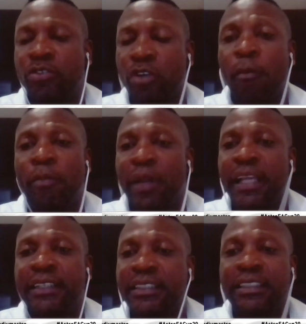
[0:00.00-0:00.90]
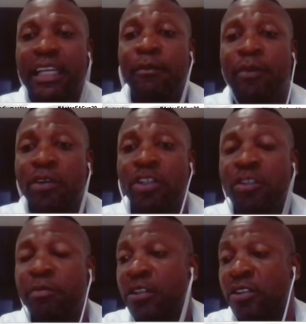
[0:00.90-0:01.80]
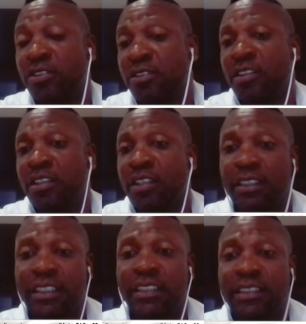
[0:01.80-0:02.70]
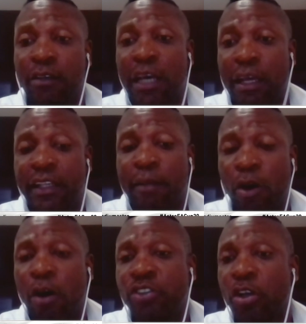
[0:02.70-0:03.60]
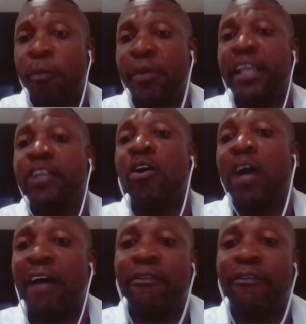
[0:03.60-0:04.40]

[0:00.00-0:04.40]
top players in any position, because it's easy. The more top players you have,